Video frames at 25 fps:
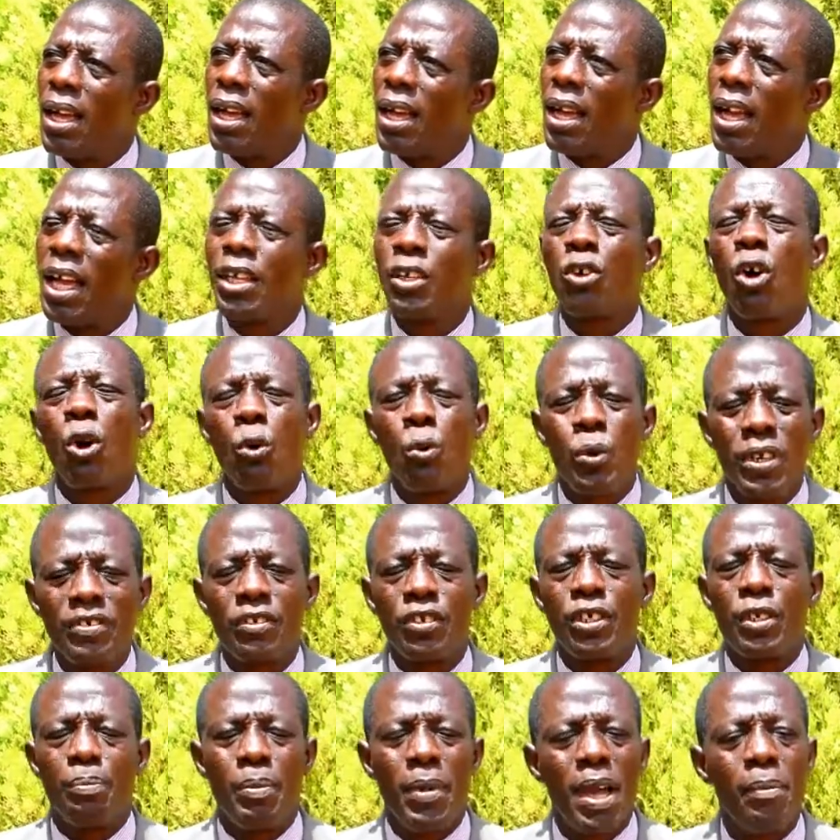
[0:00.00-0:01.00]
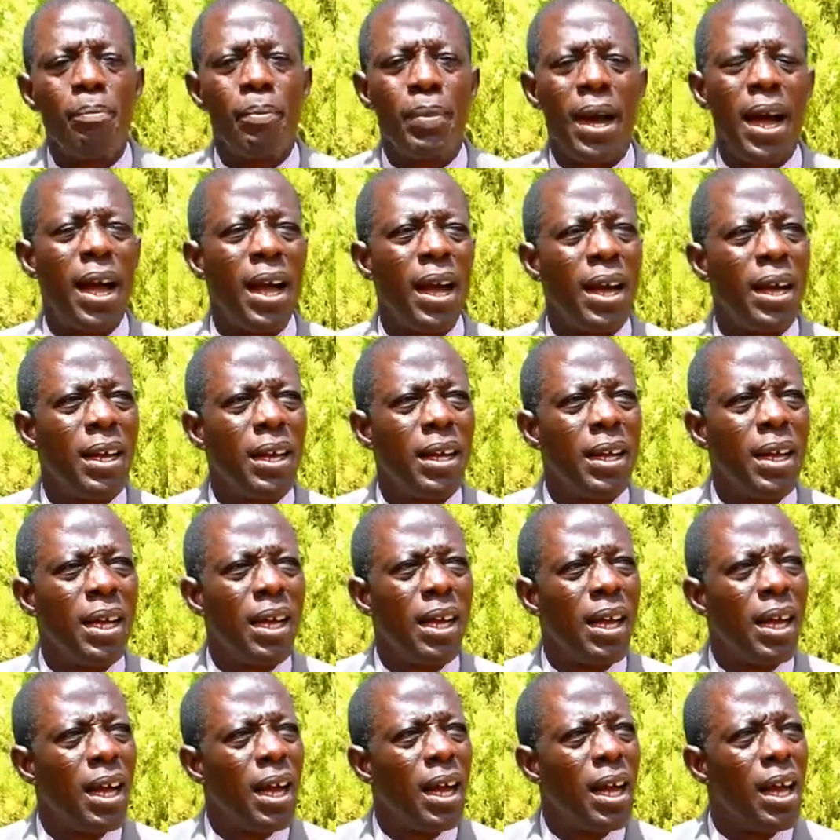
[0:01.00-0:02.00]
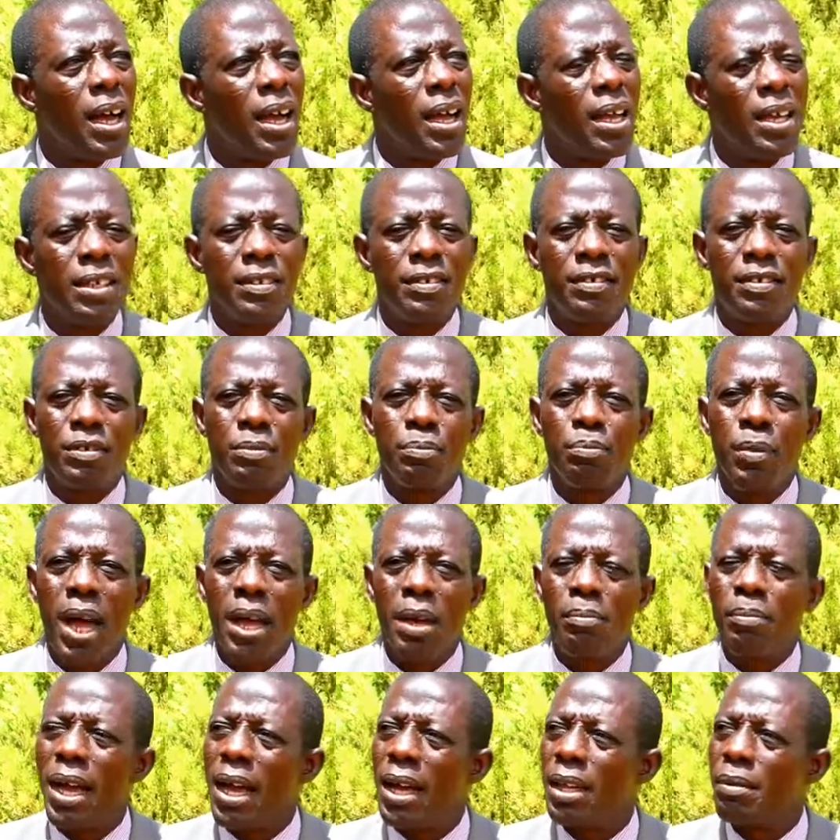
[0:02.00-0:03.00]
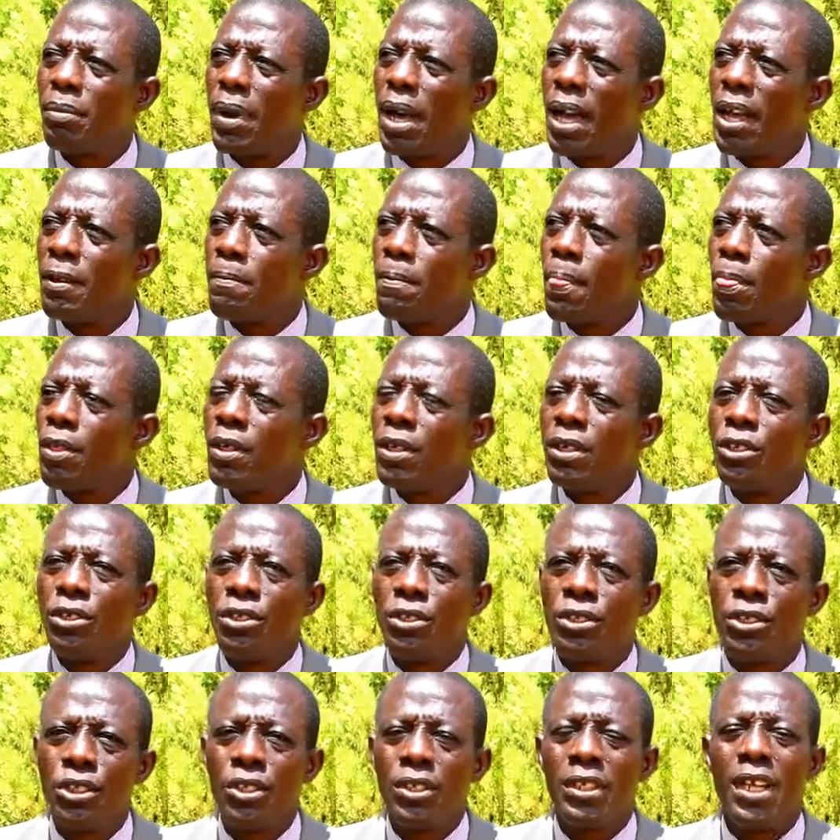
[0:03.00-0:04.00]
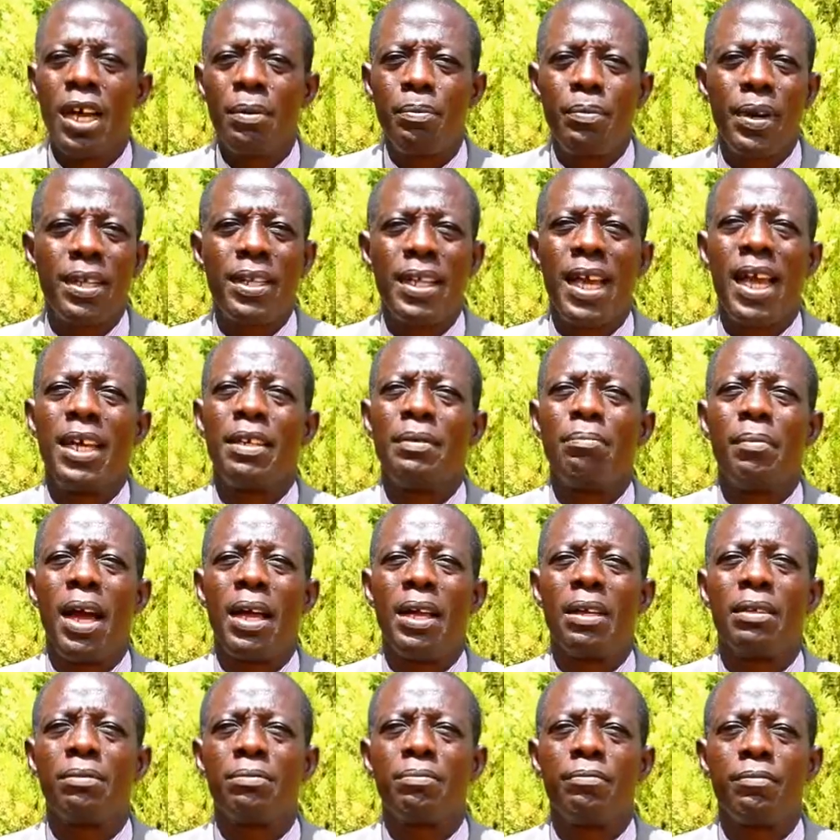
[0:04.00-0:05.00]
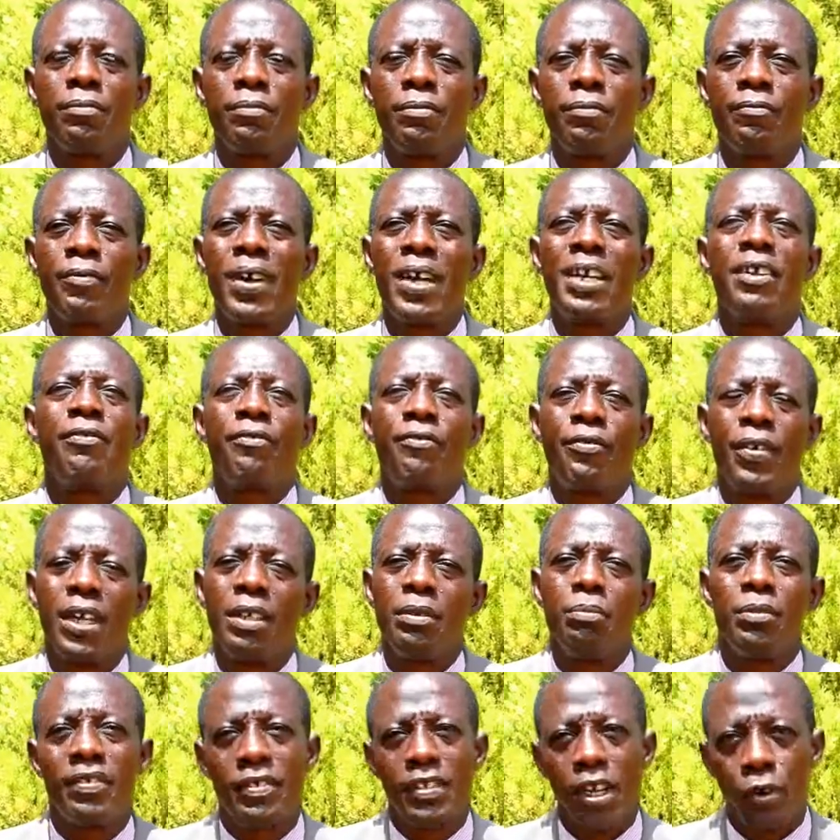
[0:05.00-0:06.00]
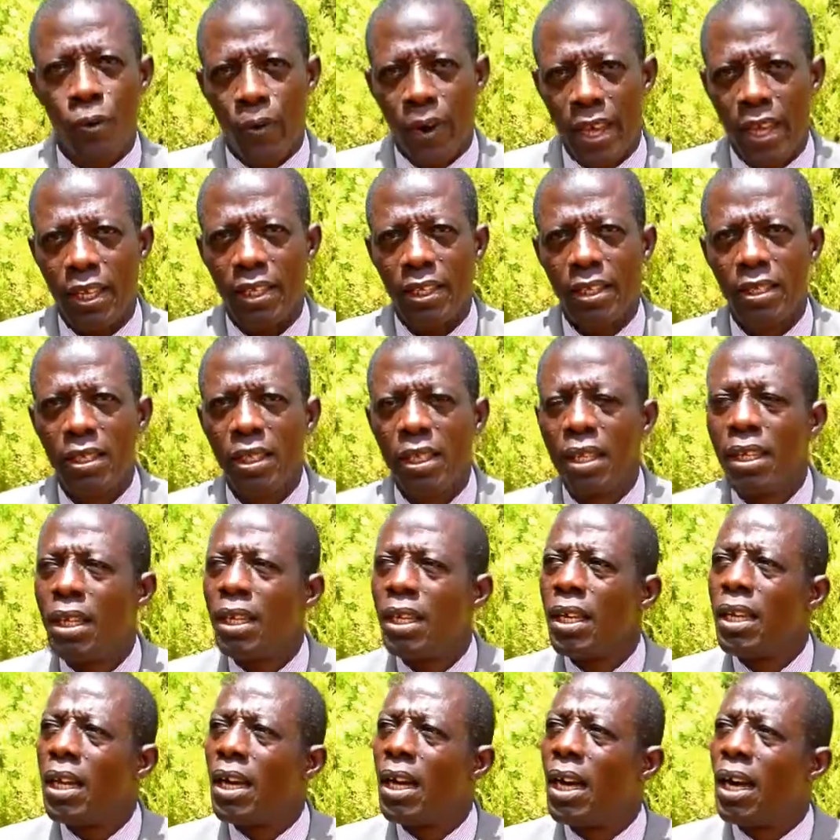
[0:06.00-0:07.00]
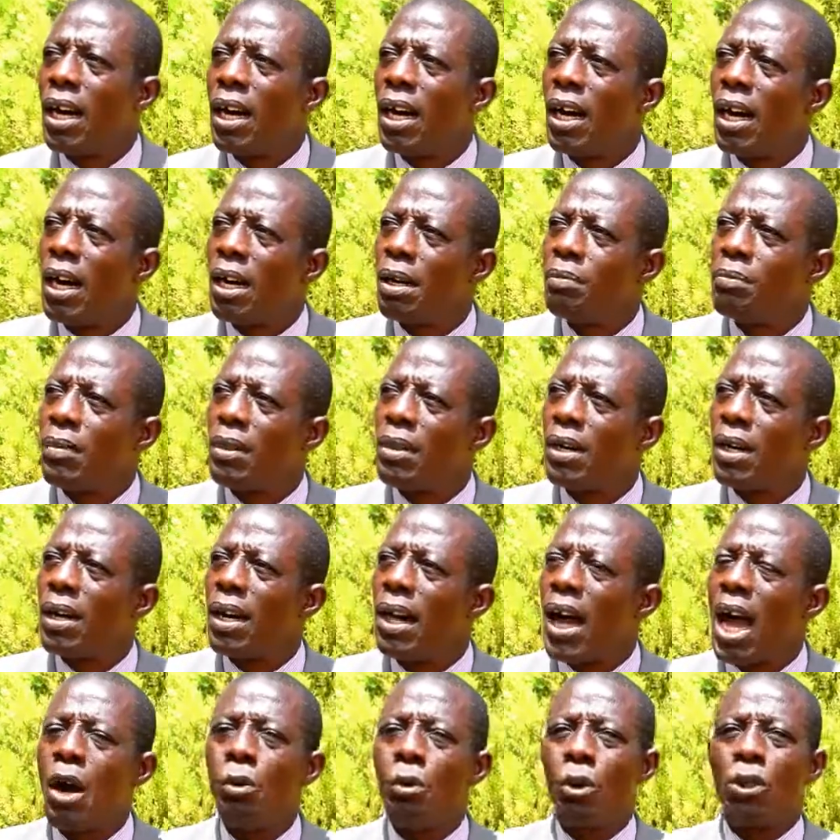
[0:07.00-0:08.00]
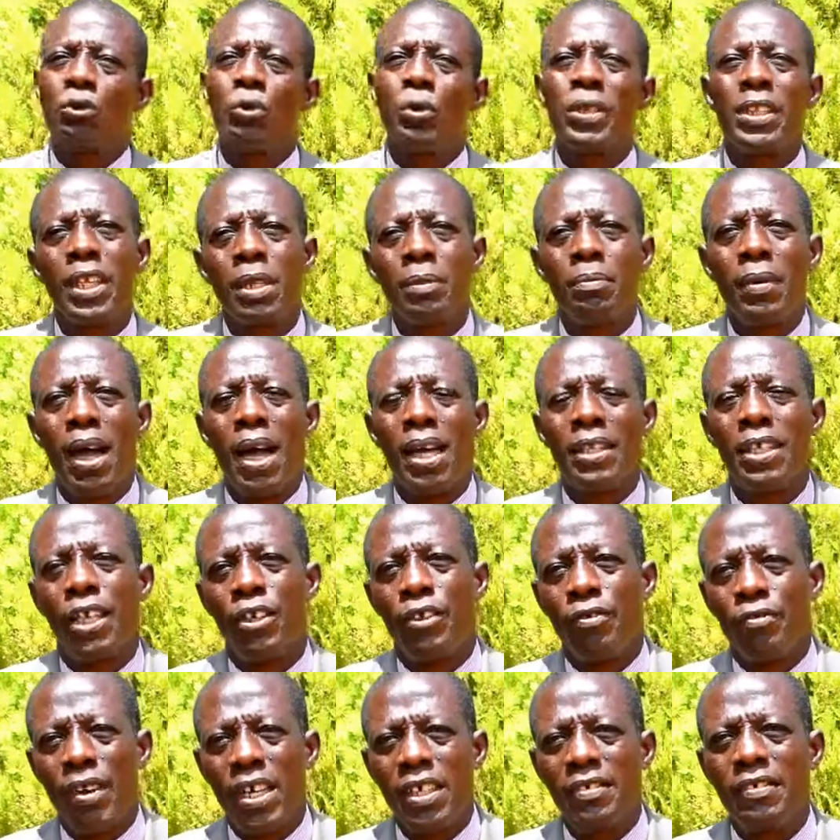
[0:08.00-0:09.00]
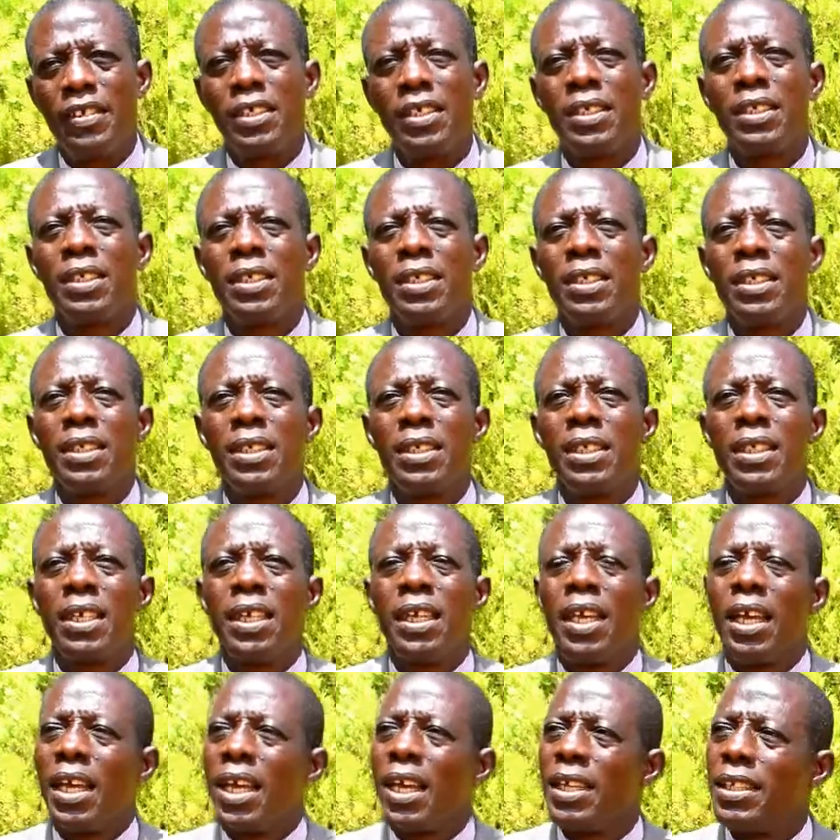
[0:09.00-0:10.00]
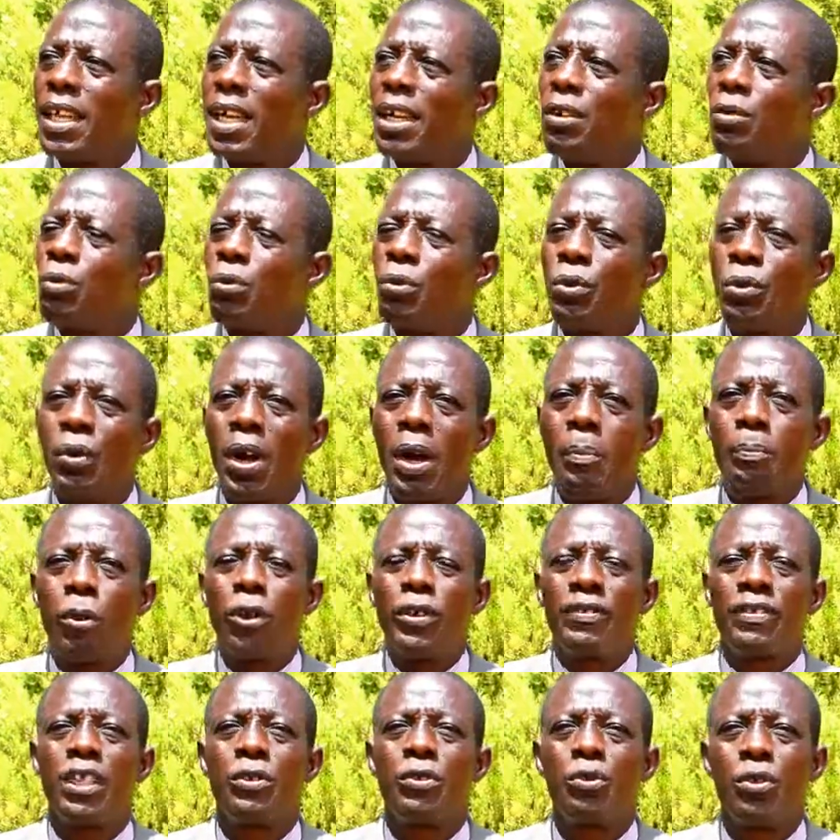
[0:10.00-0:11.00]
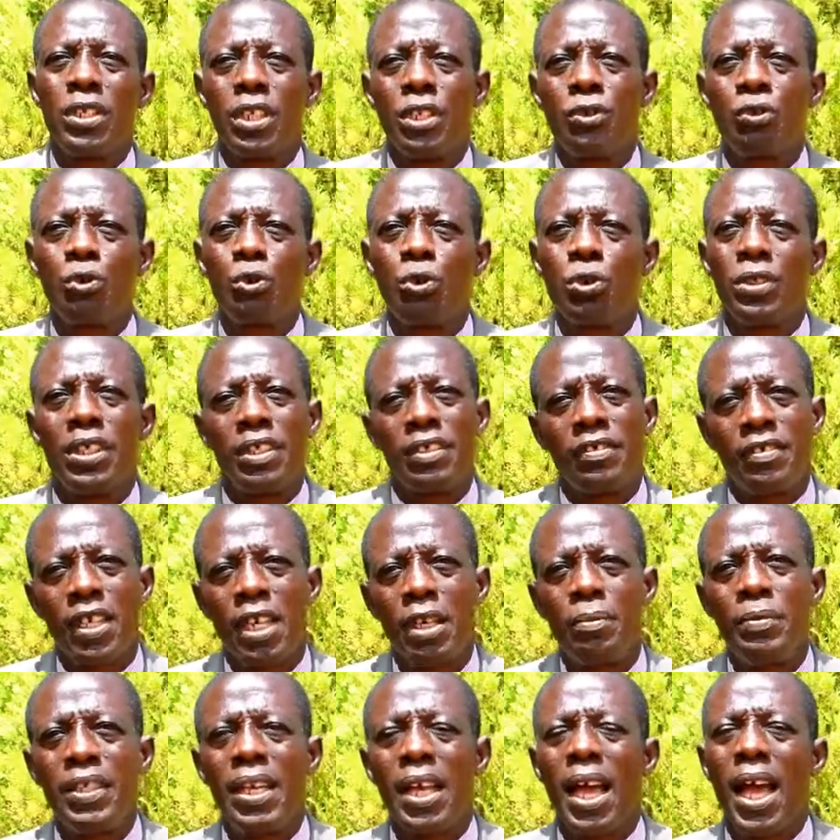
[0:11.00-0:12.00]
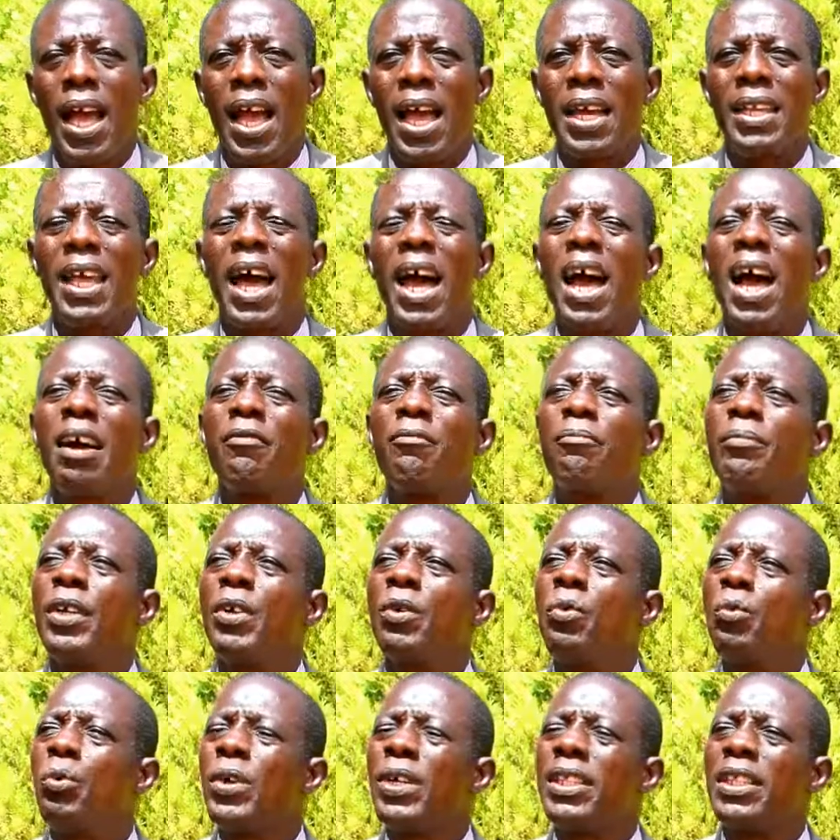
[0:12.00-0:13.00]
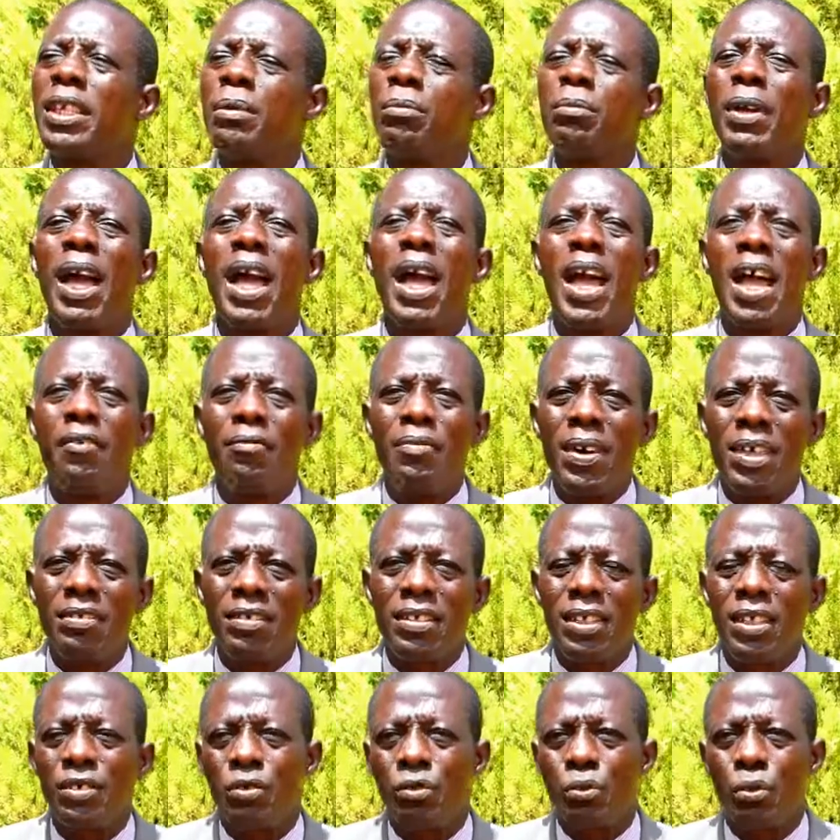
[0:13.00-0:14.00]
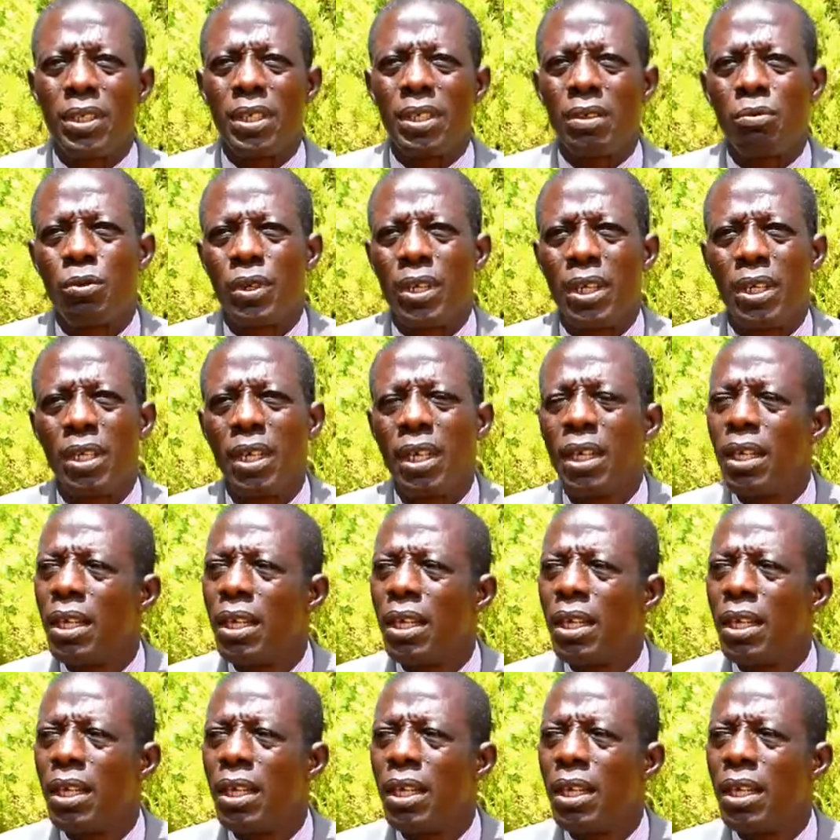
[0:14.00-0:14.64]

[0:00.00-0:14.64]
and always remember, is my junior brother and my very friend, Mr. Quay. I was with him at the university, and then we were posted to this school the same year, and I have been with him ever since we